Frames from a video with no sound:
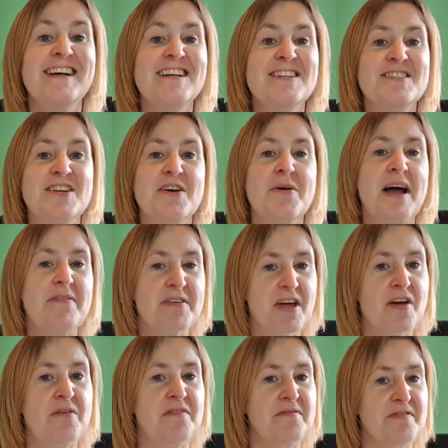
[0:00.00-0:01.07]
So have a
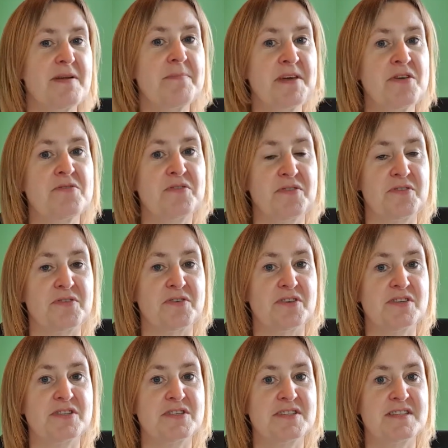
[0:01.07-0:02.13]
go at flipping your
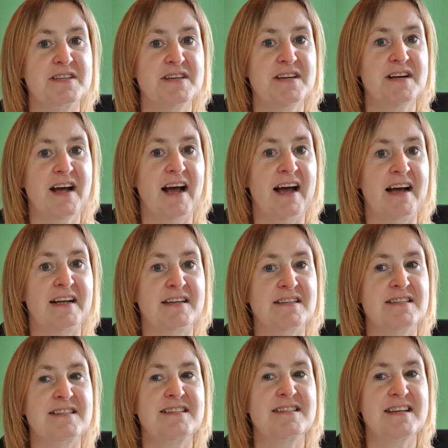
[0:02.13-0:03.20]
thoughts and
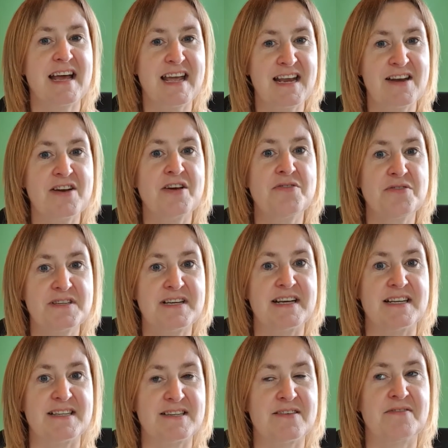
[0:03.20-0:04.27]
take
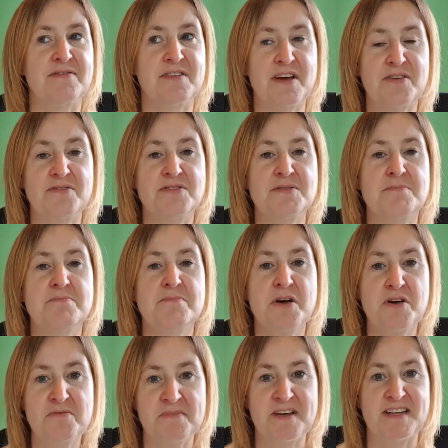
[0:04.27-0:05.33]
notice of those
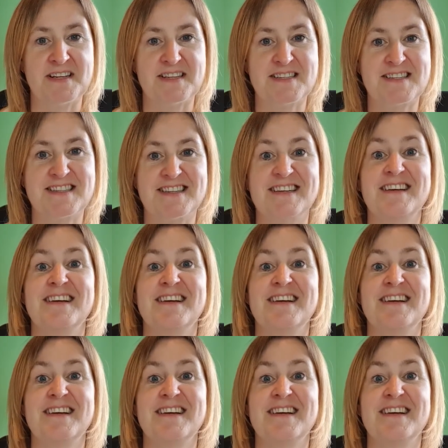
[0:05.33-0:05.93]
moments